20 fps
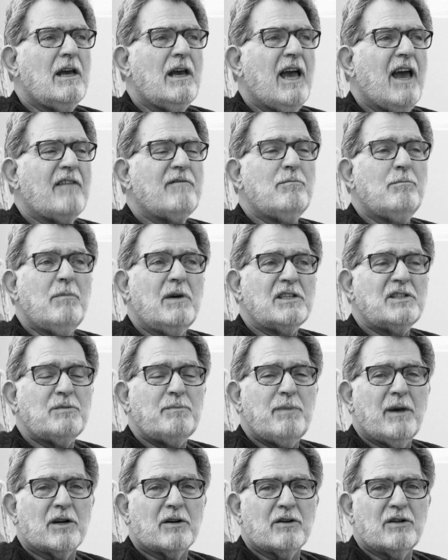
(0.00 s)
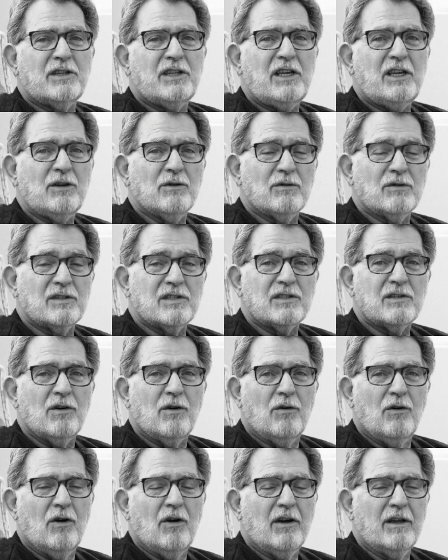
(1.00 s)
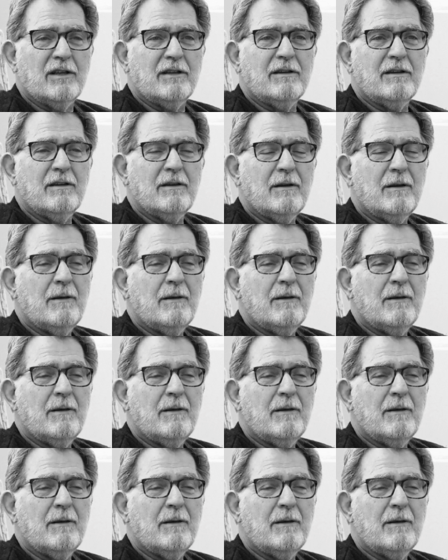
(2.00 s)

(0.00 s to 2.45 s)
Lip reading: have much better deals on